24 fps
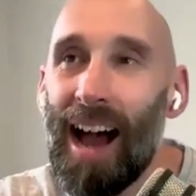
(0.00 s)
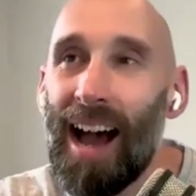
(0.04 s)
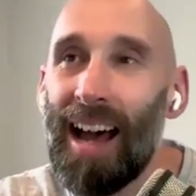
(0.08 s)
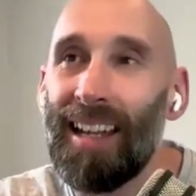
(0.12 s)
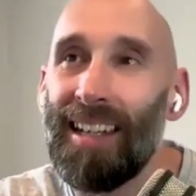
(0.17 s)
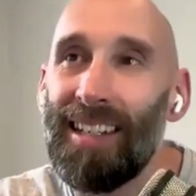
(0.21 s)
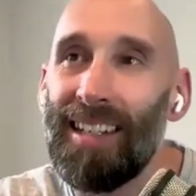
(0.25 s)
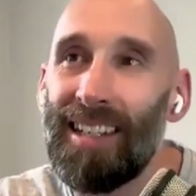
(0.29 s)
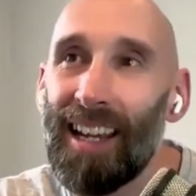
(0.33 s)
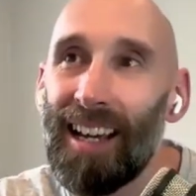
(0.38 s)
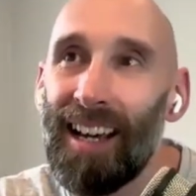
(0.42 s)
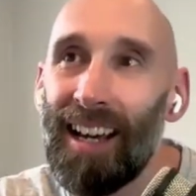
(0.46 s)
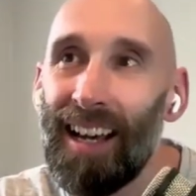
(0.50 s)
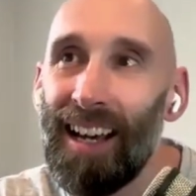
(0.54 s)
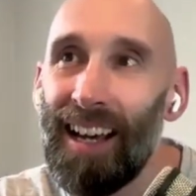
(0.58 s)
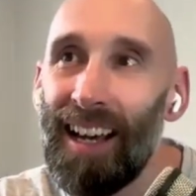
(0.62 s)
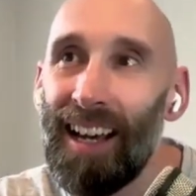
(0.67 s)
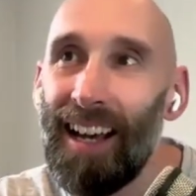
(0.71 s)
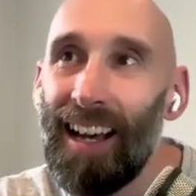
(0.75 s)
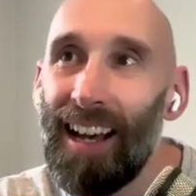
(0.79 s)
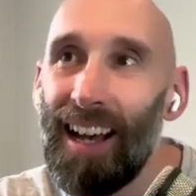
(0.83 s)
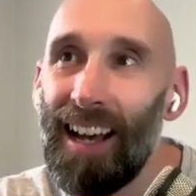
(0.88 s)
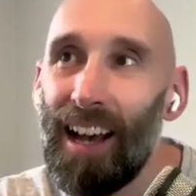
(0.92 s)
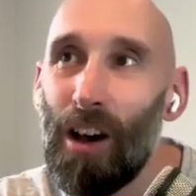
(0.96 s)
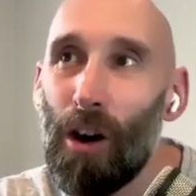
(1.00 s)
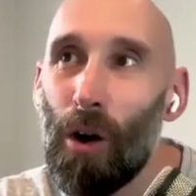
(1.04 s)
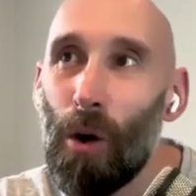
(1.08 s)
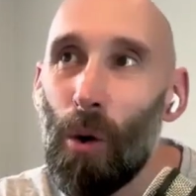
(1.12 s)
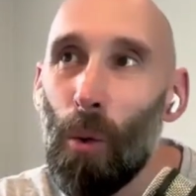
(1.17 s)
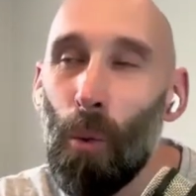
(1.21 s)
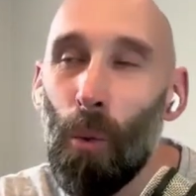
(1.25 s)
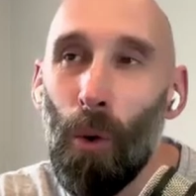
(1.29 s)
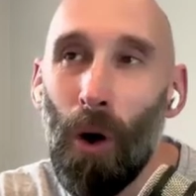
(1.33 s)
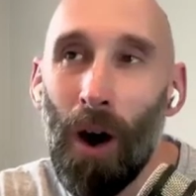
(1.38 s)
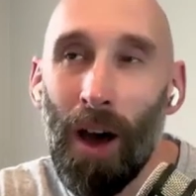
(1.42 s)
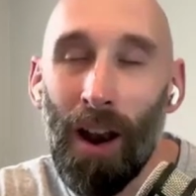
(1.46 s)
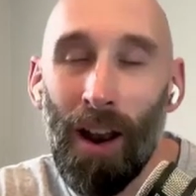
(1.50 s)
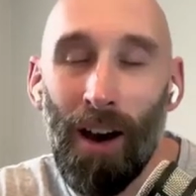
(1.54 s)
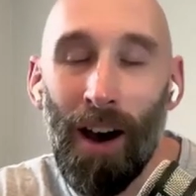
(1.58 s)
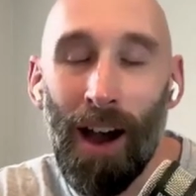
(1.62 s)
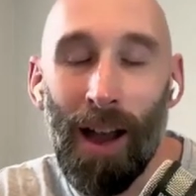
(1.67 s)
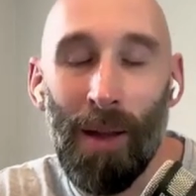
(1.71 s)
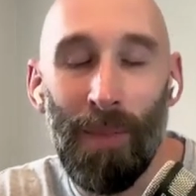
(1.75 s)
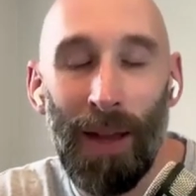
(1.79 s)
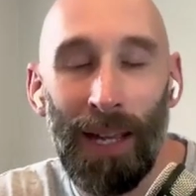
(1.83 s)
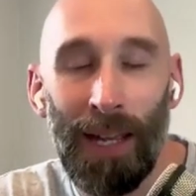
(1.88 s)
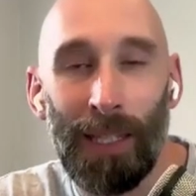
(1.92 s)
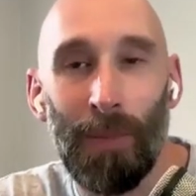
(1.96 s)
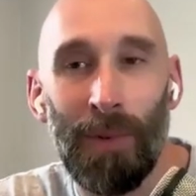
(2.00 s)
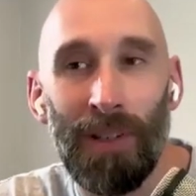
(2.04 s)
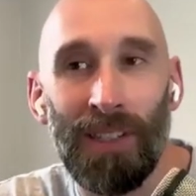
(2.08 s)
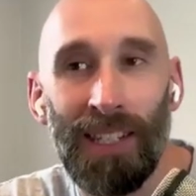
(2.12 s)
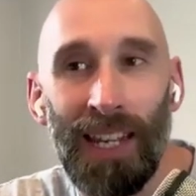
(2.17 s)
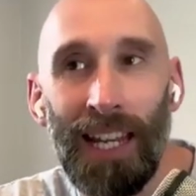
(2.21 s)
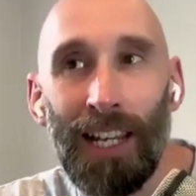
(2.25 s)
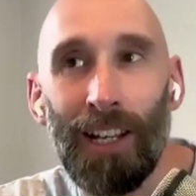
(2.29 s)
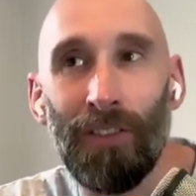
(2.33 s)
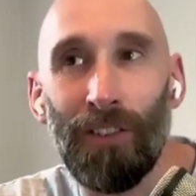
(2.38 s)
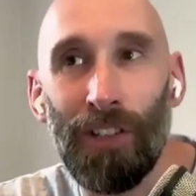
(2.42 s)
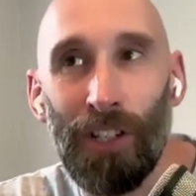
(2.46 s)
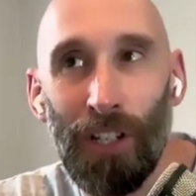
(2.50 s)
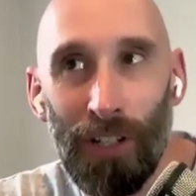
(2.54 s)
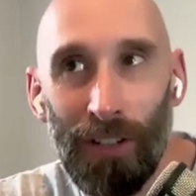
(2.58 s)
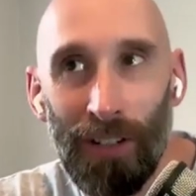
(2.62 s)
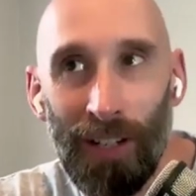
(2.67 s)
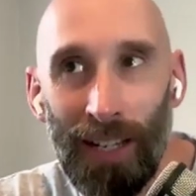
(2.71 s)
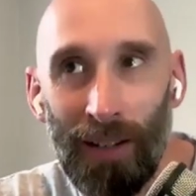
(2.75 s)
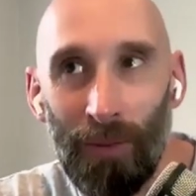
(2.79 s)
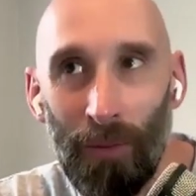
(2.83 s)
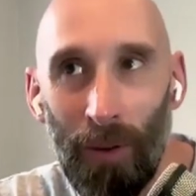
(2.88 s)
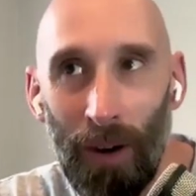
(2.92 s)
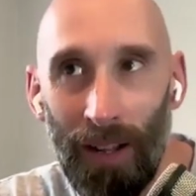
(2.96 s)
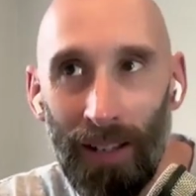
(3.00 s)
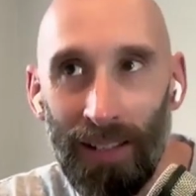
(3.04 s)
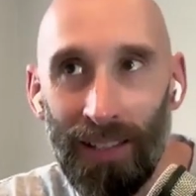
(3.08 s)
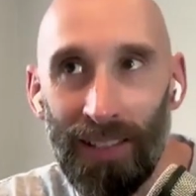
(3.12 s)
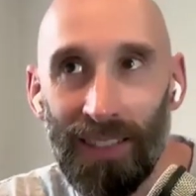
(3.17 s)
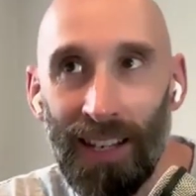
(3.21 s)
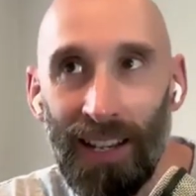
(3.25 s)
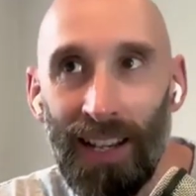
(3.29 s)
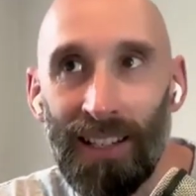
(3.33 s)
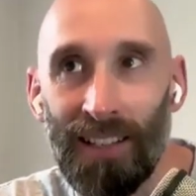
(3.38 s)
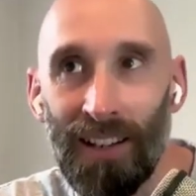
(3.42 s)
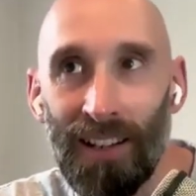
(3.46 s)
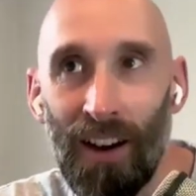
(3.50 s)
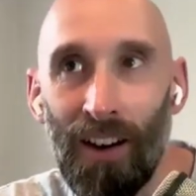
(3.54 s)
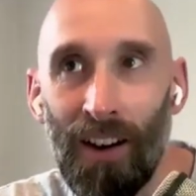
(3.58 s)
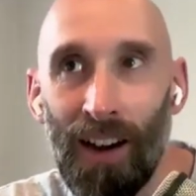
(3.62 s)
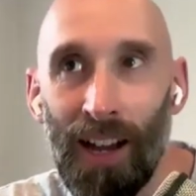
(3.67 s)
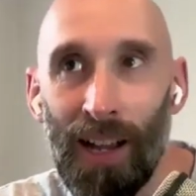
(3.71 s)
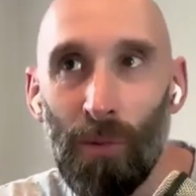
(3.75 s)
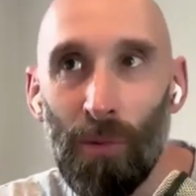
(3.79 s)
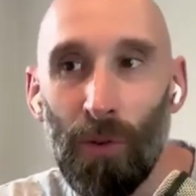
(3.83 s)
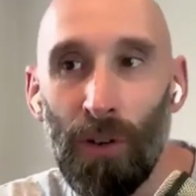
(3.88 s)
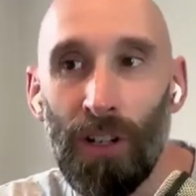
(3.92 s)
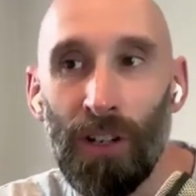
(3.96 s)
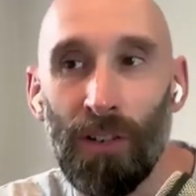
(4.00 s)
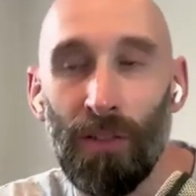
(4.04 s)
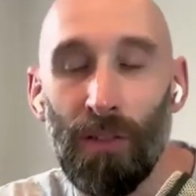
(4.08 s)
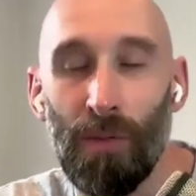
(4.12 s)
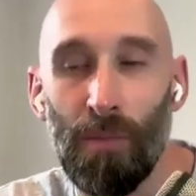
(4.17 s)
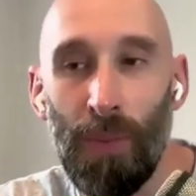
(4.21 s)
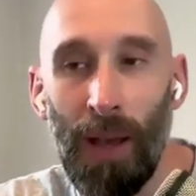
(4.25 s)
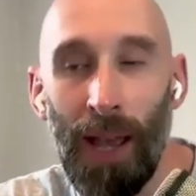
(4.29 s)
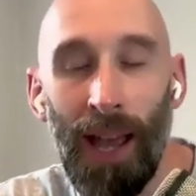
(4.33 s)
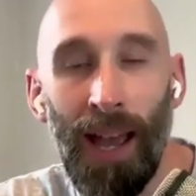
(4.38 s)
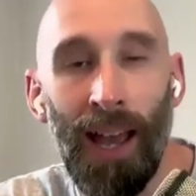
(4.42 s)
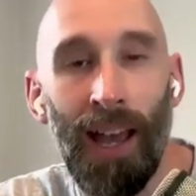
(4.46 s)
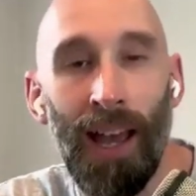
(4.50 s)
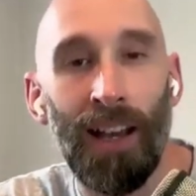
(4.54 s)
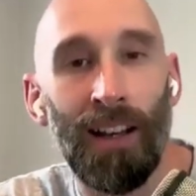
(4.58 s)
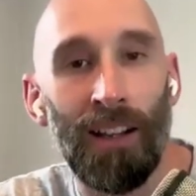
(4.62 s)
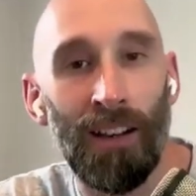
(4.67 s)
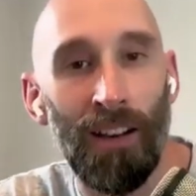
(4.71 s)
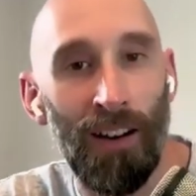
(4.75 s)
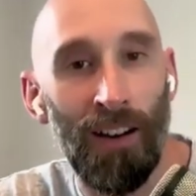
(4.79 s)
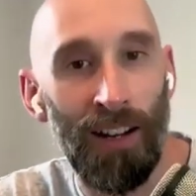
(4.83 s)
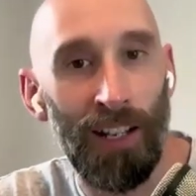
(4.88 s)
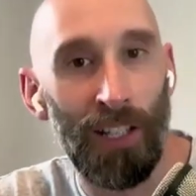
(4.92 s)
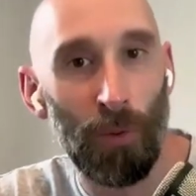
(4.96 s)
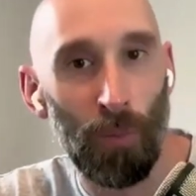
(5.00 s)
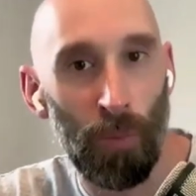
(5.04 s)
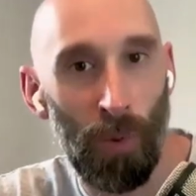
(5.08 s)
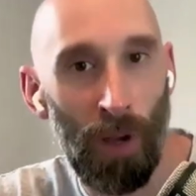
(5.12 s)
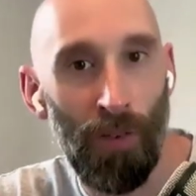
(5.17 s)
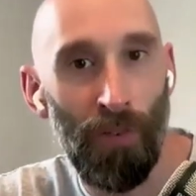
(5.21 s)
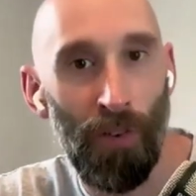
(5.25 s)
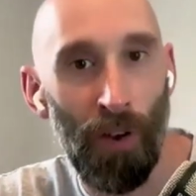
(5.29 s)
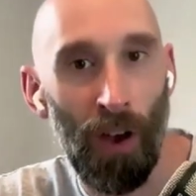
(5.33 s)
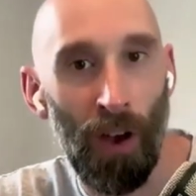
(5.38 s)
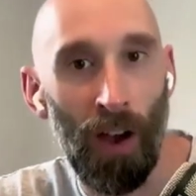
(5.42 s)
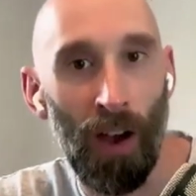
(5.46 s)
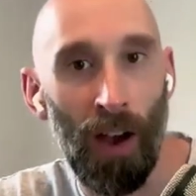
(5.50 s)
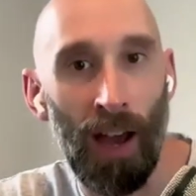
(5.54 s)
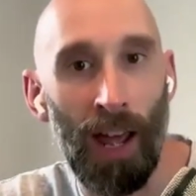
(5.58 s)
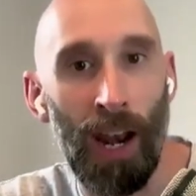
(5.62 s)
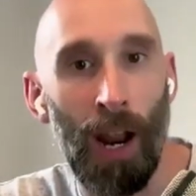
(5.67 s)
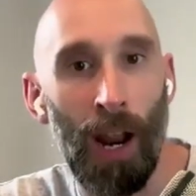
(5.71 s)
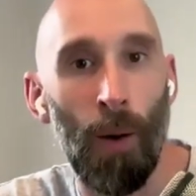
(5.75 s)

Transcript: And what I made the mistake of doing once is I would pair clients with her,